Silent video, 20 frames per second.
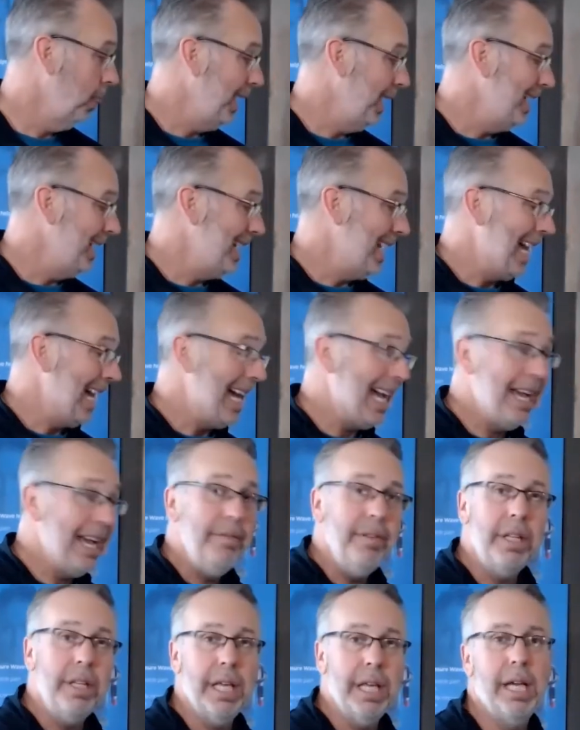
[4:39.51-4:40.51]
And
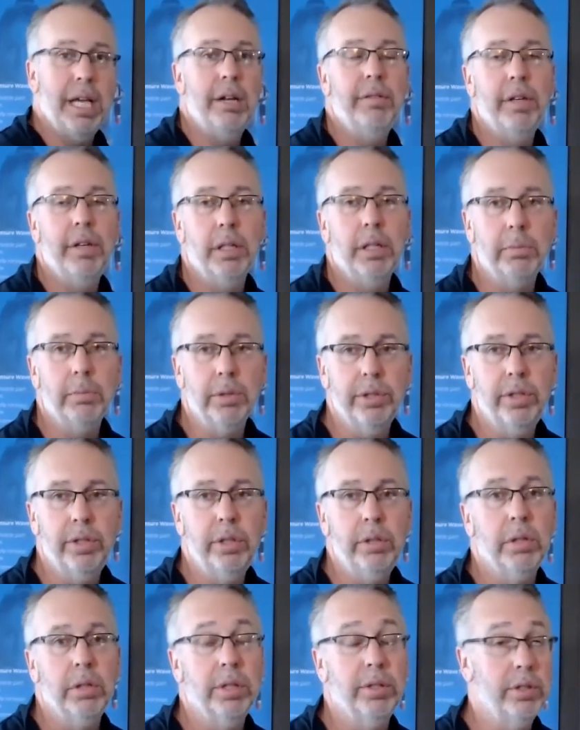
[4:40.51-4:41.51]
having that available
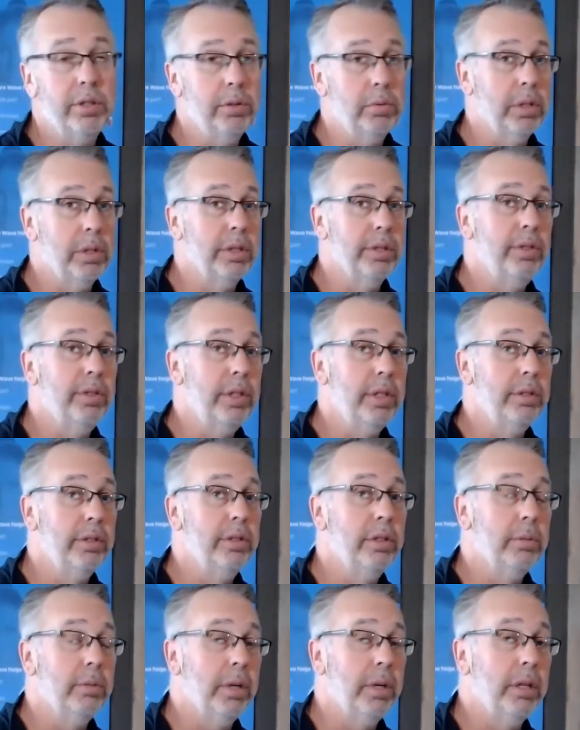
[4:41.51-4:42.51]
to us, as well as the
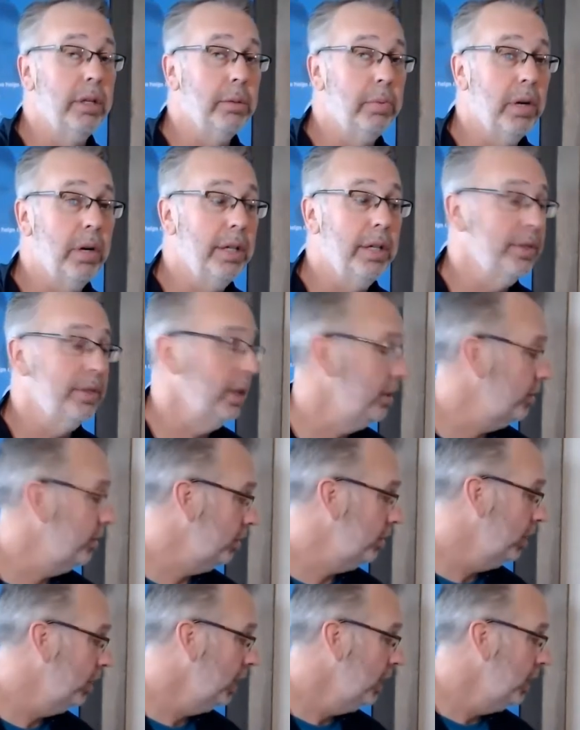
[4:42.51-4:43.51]
internal
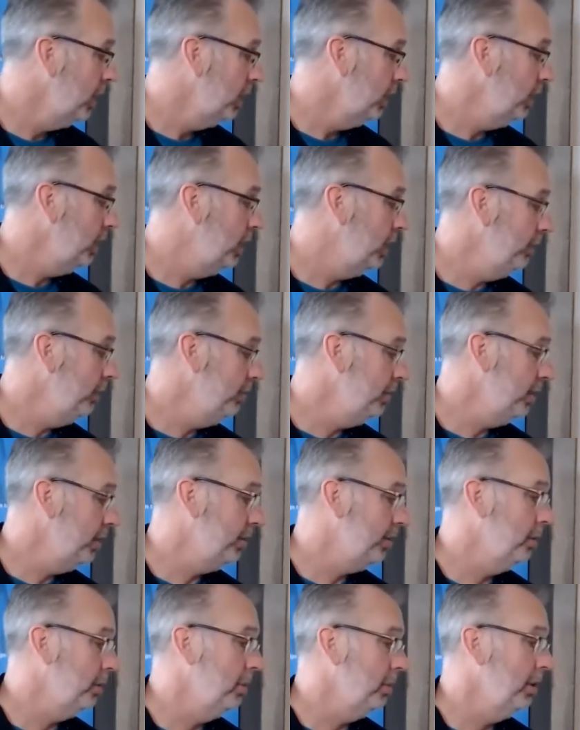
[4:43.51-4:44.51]
microprocessor, gives
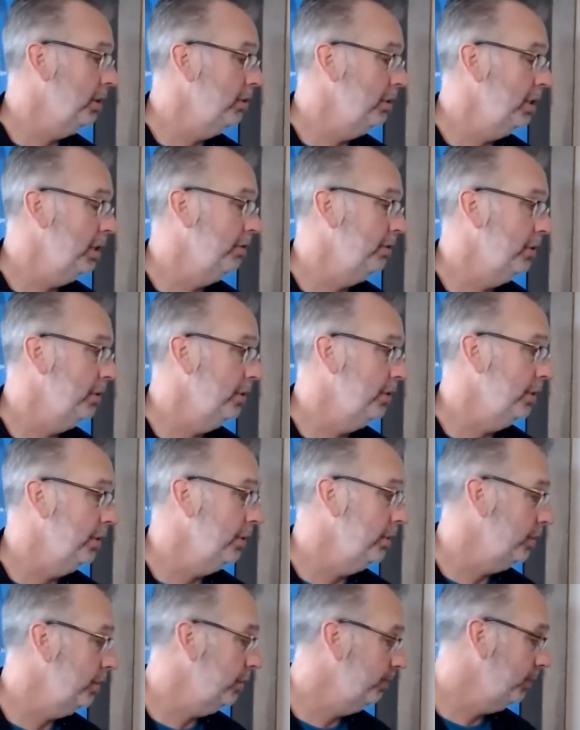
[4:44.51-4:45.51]
us some other
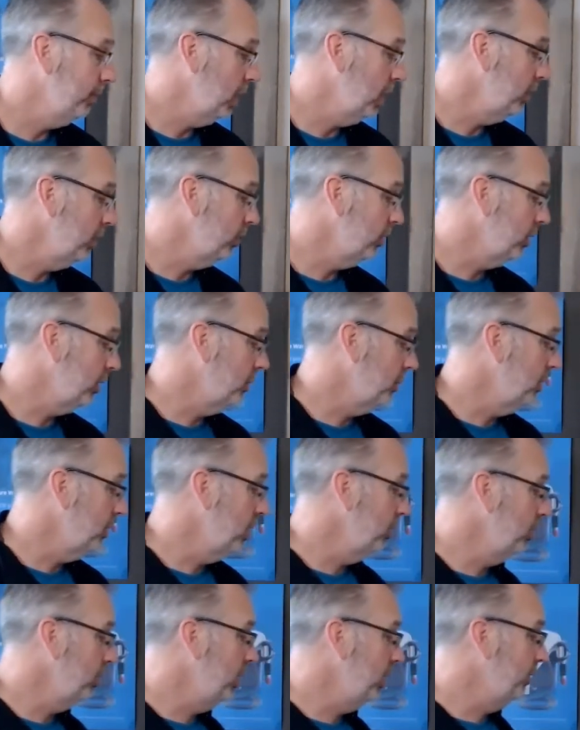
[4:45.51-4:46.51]
differences. Okay, so some of
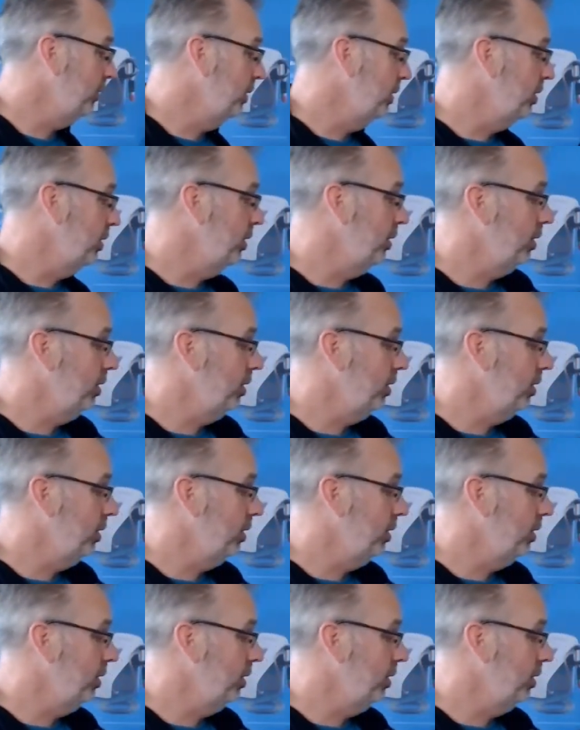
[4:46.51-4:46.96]
those differences